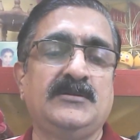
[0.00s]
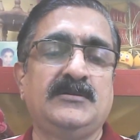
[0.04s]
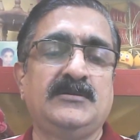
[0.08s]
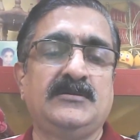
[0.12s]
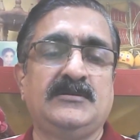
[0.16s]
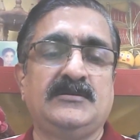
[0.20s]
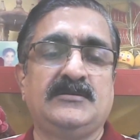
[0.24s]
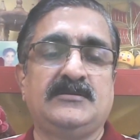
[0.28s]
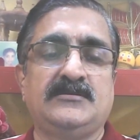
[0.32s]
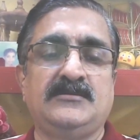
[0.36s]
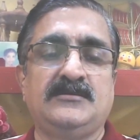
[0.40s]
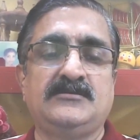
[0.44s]

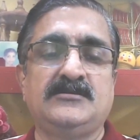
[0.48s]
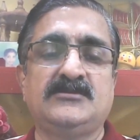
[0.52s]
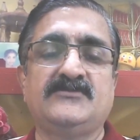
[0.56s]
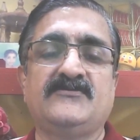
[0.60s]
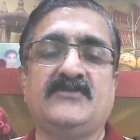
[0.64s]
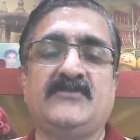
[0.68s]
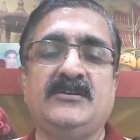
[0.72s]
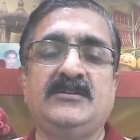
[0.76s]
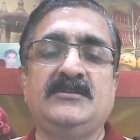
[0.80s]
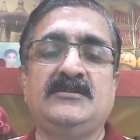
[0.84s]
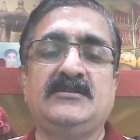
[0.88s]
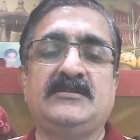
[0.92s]
This is
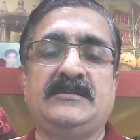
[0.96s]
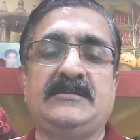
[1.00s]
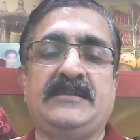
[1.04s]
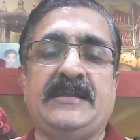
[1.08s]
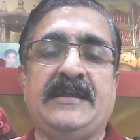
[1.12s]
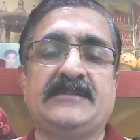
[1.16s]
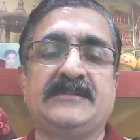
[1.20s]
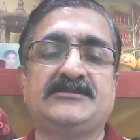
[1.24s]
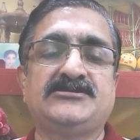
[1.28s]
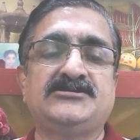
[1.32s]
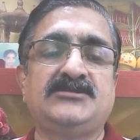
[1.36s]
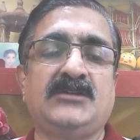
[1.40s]
why
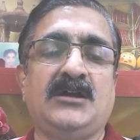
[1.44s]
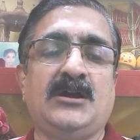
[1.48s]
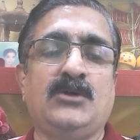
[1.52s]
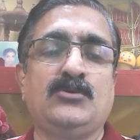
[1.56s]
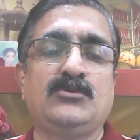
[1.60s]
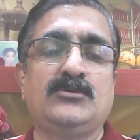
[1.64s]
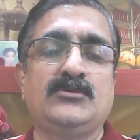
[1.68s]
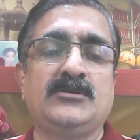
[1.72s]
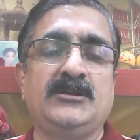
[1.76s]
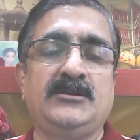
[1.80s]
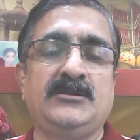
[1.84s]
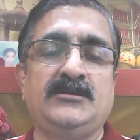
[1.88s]
dashed
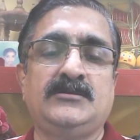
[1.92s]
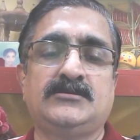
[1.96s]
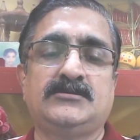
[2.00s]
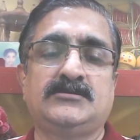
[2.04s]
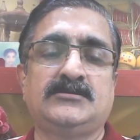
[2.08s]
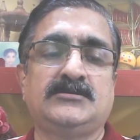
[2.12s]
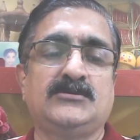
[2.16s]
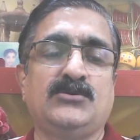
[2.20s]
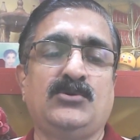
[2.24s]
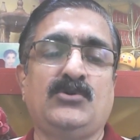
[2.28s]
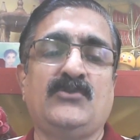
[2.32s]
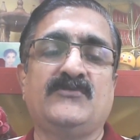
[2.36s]

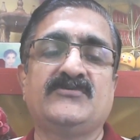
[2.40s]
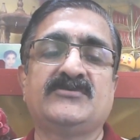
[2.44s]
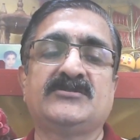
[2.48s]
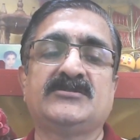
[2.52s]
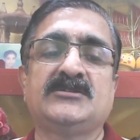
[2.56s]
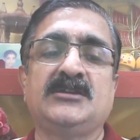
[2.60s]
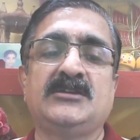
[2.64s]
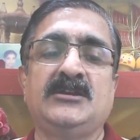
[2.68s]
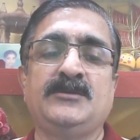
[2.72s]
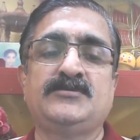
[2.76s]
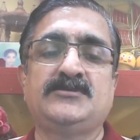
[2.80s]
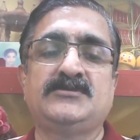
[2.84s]
outlines of
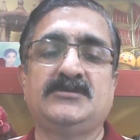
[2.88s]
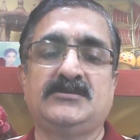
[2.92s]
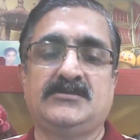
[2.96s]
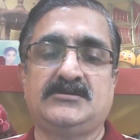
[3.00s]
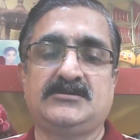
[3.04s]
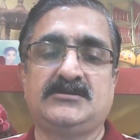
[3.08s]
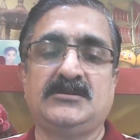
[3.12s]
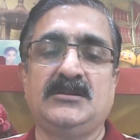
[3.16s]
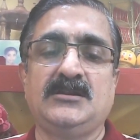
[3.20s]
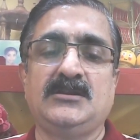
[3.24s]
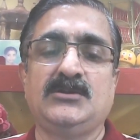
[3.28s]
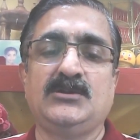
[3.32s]
shapes
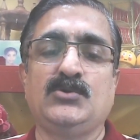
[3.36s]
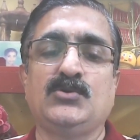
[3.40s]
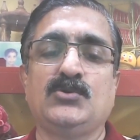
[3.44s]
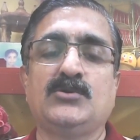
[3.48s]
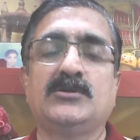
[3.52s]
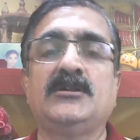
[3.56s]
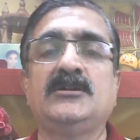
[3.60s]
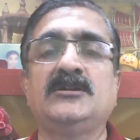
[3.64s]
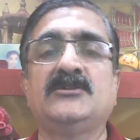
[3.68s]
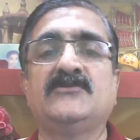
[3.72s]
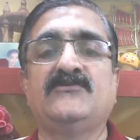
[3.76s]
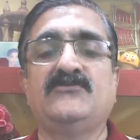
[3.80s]
still look
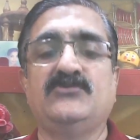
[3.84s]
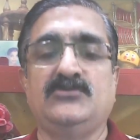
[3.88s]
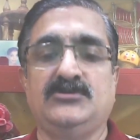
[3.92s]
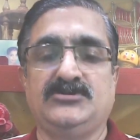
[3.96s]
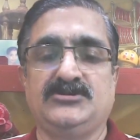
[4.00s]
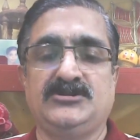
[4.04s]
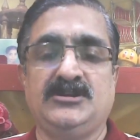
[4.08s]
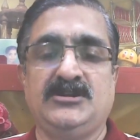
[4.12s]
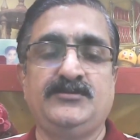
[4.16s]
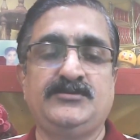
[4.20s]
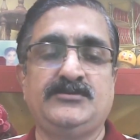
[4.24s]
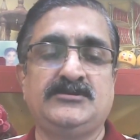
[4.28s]
like full
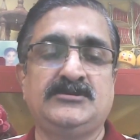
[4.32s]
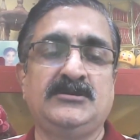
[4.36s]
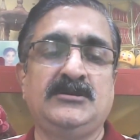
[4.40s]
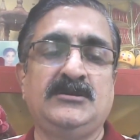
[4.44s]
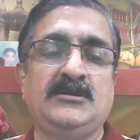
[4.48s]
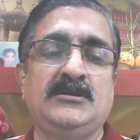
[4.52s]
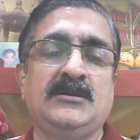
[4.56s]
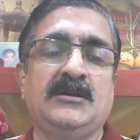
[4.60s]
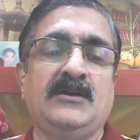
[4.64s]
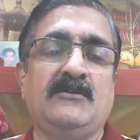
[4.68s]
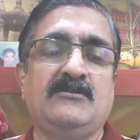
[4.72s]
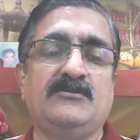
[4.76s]
shapes.
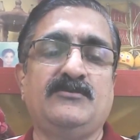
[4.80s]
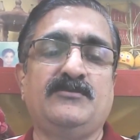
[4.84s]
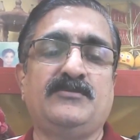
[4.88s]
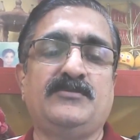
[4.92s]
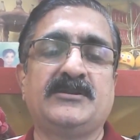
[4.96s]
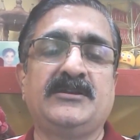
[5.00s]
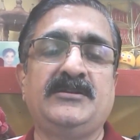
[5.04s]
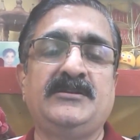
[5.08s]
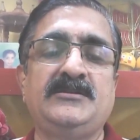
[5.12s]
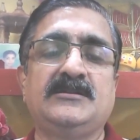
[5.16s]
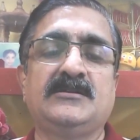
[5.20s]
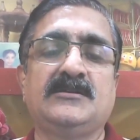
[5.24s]
Our
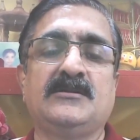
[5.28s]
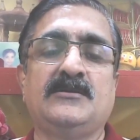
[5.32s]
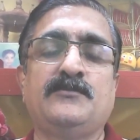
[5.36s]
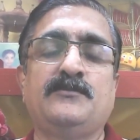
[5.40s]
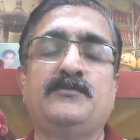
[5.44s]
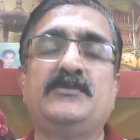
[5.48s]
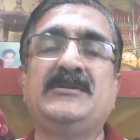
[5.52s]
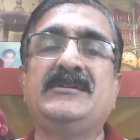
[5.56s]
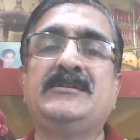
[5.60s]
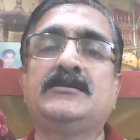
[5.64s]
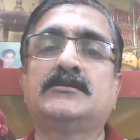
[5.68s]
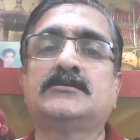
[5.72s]
brain
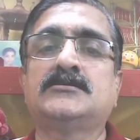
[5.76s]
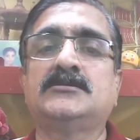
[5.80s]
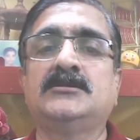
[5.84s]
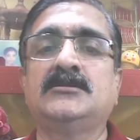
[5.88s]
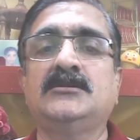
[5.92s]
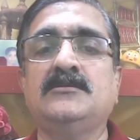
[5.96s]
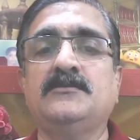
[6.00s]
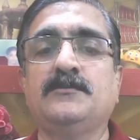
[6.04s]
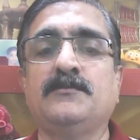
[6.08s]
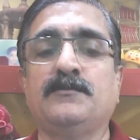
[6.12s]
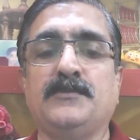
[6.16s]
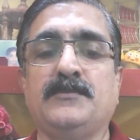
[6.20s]
completes
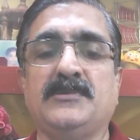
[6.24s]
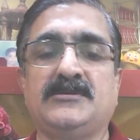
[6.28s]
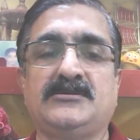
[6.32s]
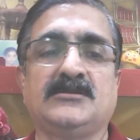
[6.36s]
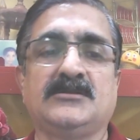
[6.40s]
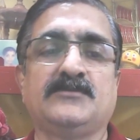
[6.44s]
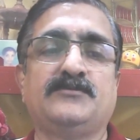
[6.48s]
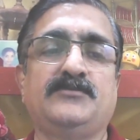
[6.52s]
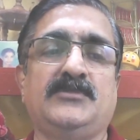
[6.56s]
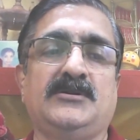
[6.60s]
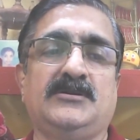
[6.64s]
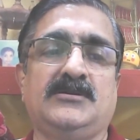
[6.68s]
the
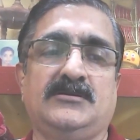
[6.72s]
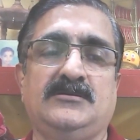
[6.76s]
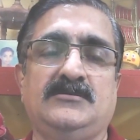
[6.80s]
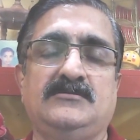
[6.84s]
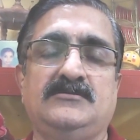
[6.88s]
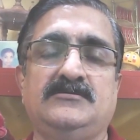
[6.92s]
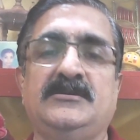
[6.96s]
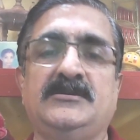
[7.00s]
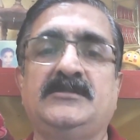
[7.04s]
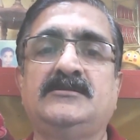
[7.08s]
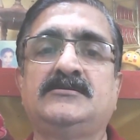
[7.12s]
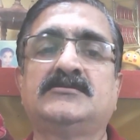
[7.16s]
missing part.
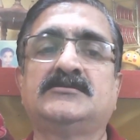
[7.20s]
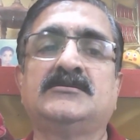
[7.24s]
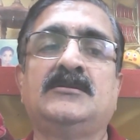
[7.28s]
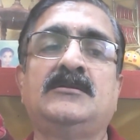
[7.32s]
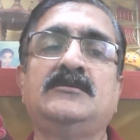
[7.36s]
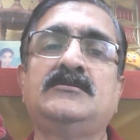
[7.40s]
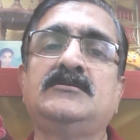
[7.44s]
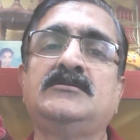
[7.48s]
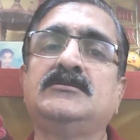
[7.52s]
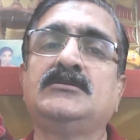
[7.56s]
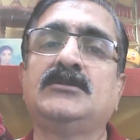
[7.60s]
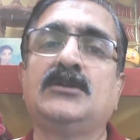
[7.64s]
That is
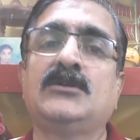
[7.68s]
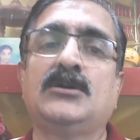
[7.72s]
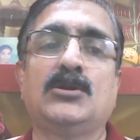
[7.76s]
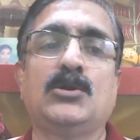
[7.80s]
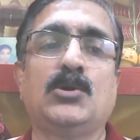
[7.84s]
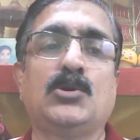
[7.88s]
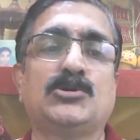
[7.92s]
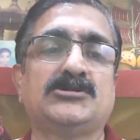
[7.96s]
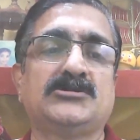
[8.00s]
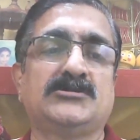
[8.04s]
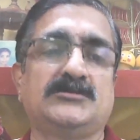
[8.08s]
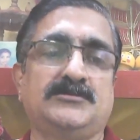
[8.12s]
called
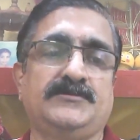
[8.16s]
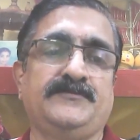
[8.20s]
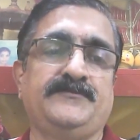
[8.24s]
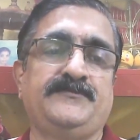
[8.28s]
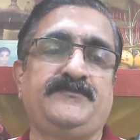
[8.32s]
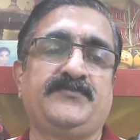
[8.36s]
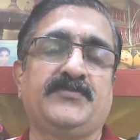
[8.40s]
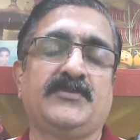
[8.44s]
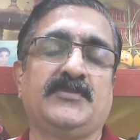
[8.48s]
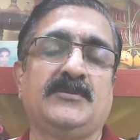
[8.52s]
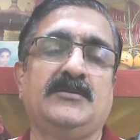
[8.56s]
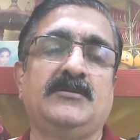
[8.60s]
closure.
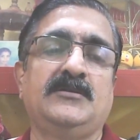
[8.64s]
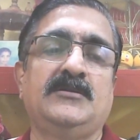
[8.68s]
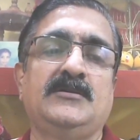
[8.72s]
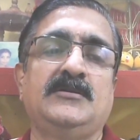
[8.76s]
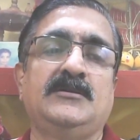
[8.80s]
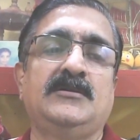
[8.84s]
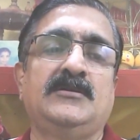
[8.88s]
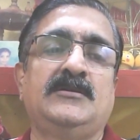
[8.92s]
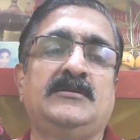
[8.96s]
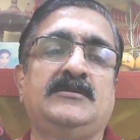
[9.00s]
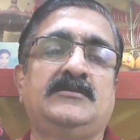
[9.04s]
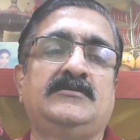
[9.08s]

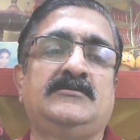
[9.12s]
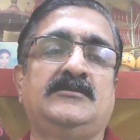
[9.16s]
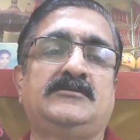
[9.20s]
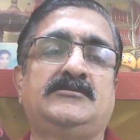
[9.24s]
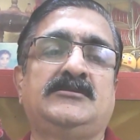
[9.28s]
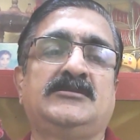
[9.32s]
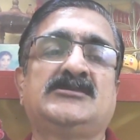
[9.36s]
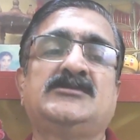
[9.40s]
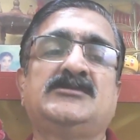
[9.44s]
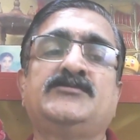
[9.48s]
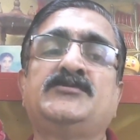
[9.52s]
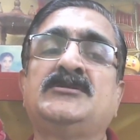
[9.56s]
The
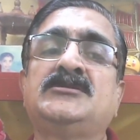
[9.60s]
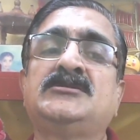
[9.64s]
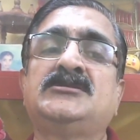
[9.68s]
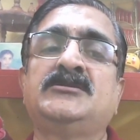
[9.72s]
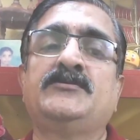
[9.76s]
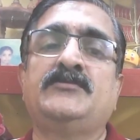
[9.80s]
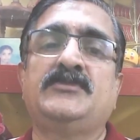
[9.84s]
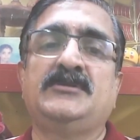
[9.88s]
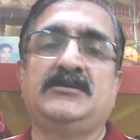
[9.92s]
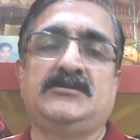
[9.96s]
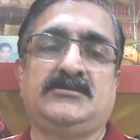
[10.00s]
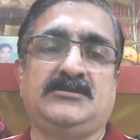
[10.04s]
sixth
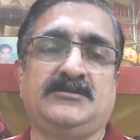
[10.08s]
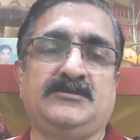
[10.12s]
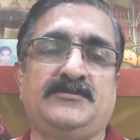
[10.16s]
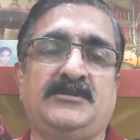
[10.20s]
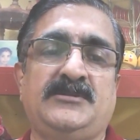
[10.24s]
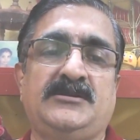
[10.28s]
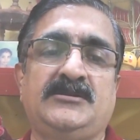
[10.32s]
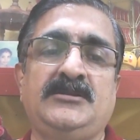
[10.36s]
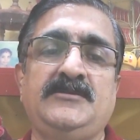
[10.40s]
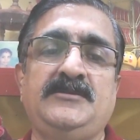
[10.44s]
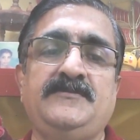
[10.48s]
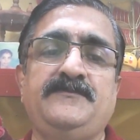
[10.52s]
principle is
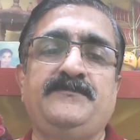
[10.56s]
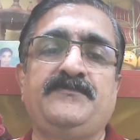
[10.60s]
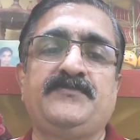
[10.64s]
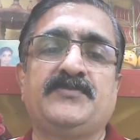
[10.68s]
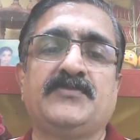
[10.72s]
symmetry.